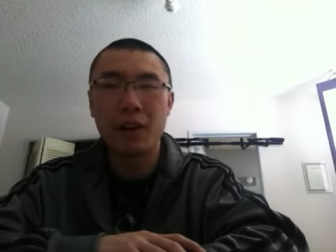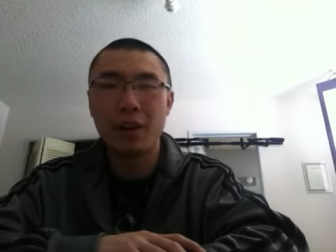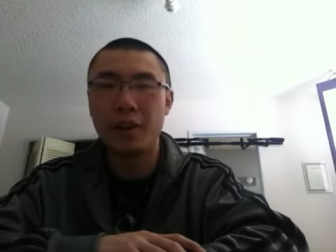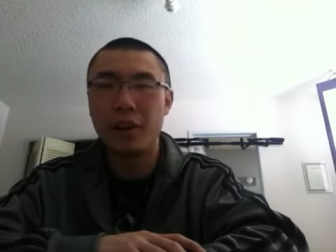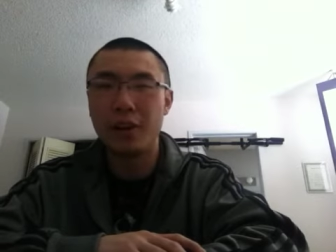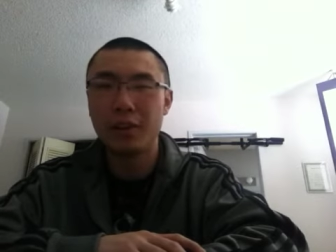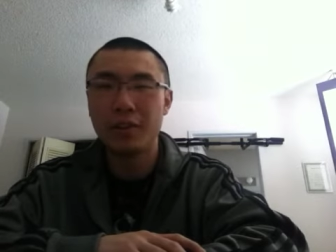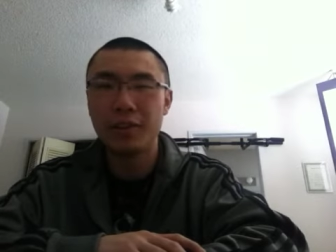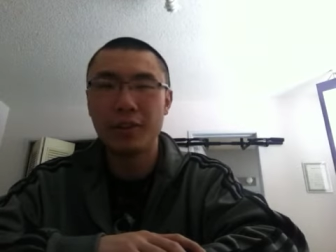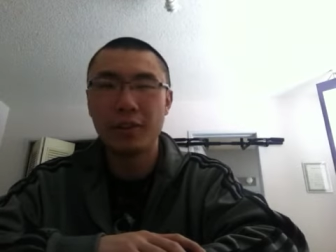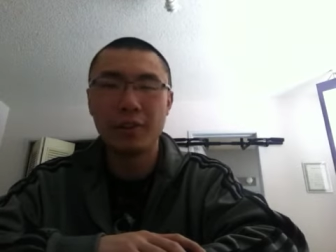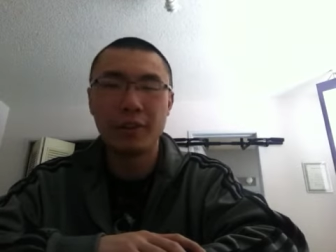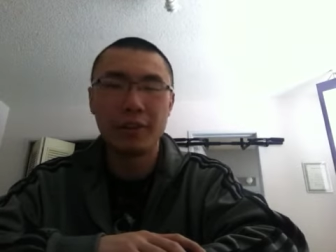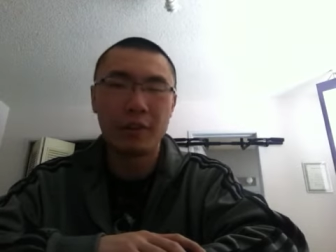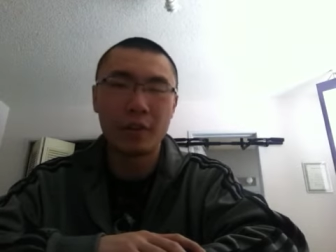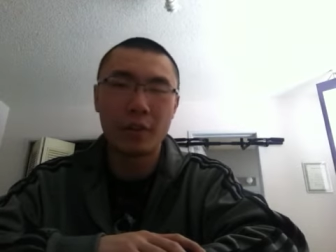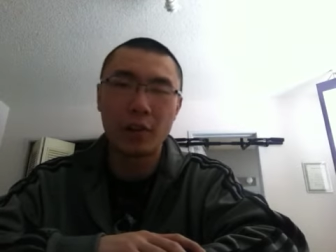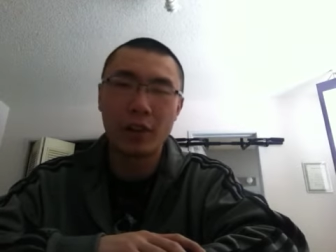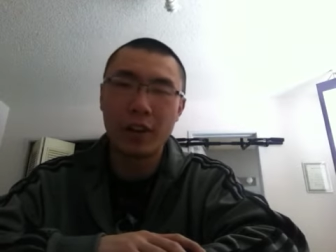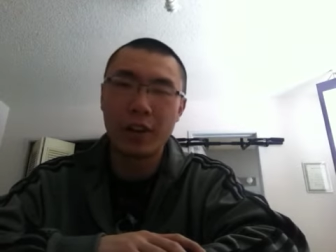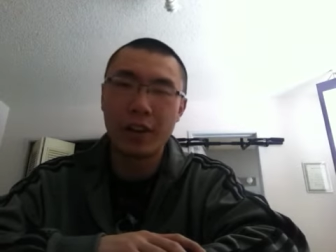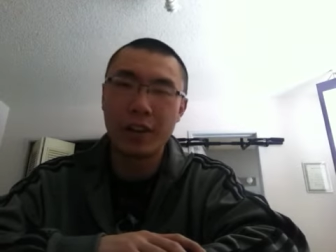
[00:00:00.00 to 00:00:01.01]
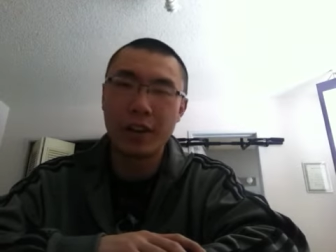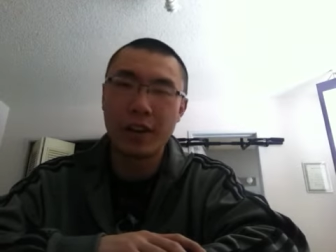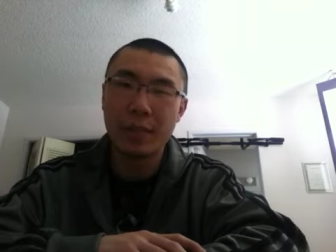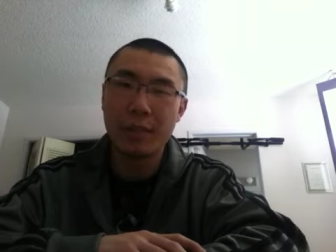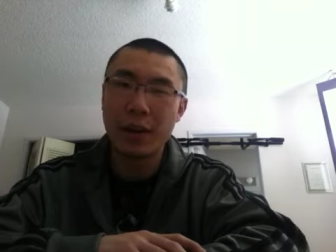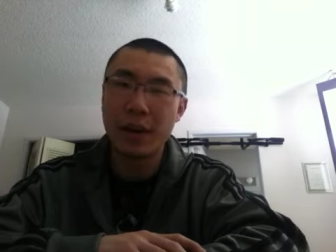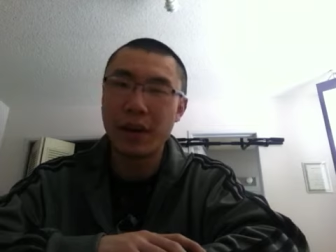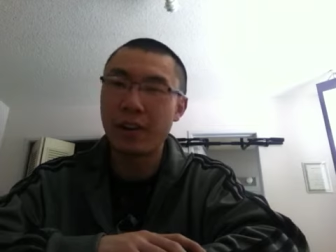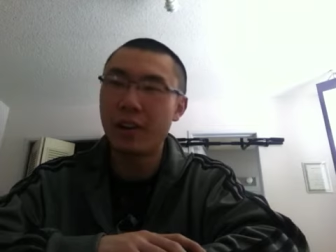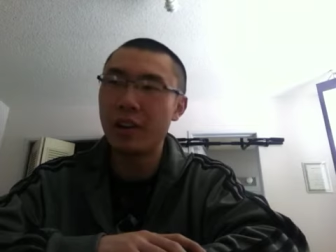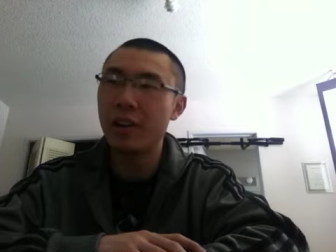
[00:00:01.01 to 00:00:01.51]
Also, if you're online
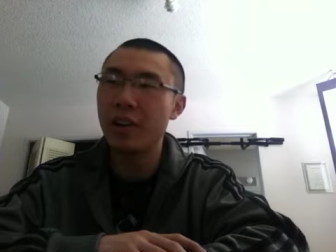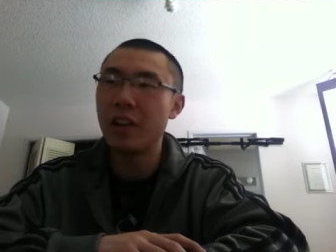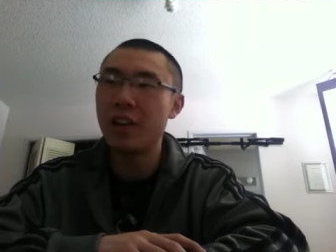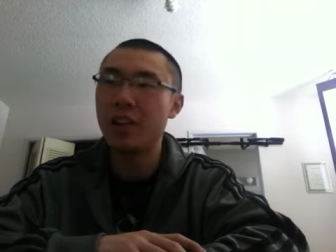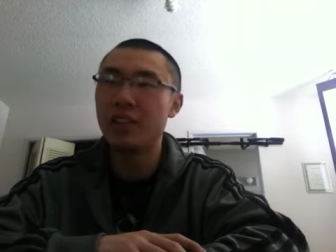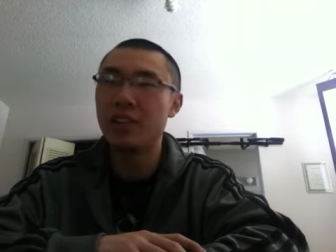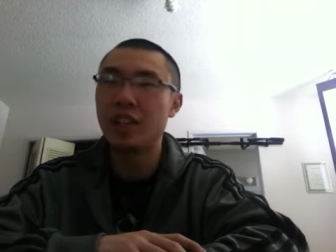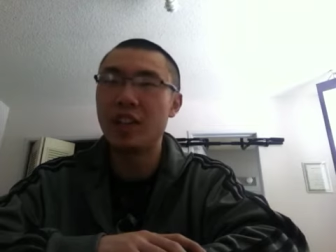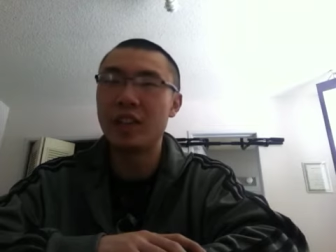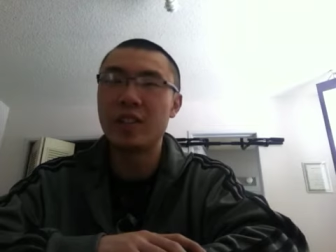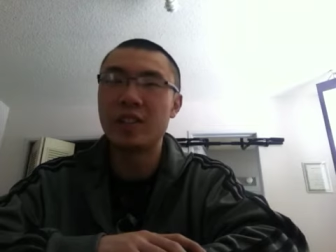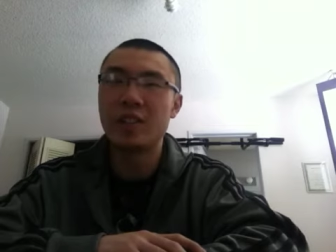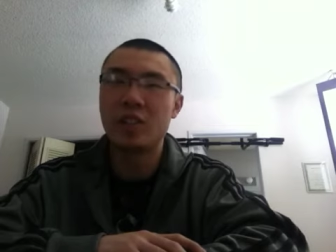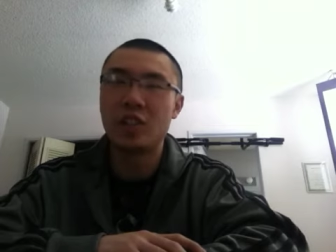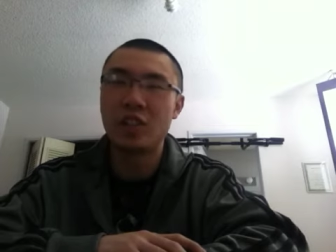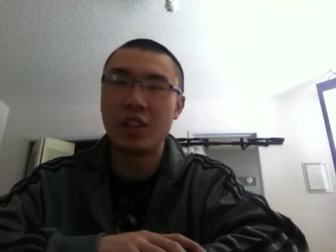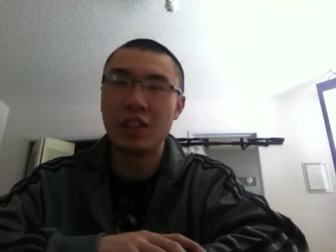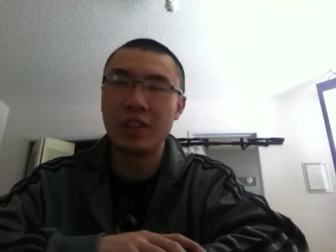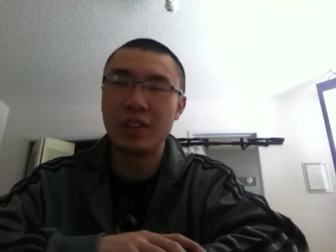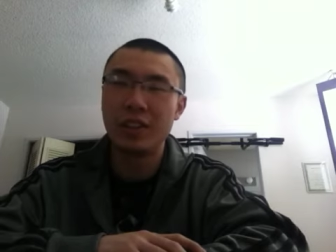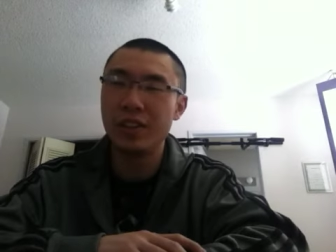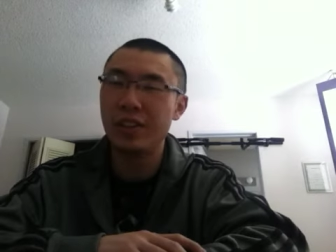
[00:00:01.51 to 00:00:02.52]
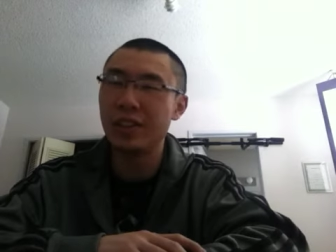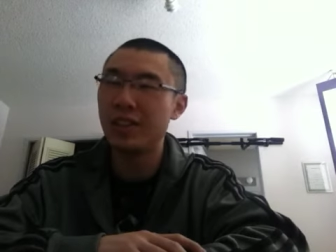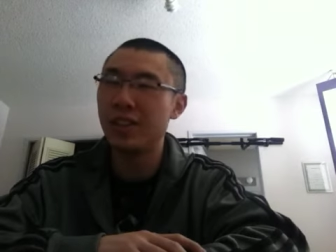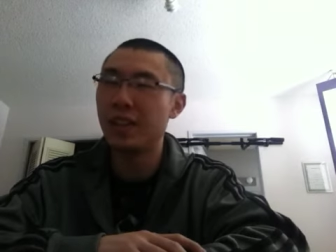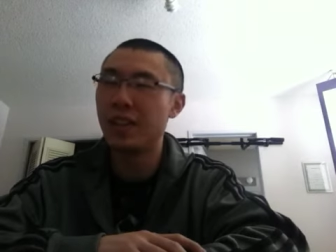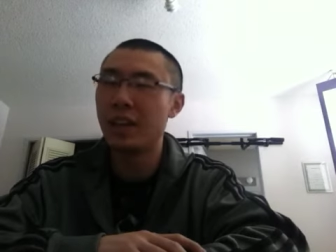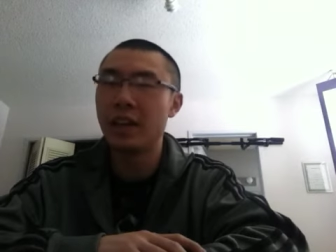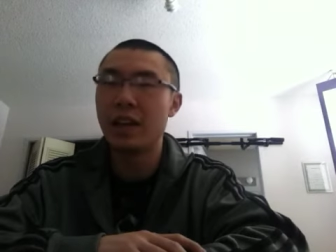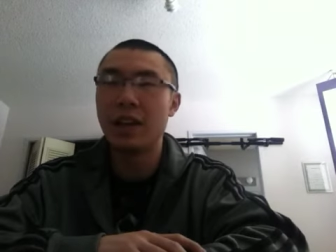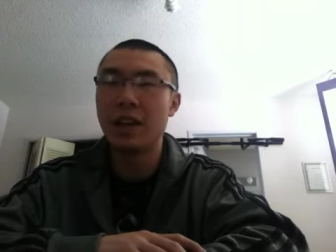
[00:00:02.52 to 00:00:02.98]
better, Jake Shields,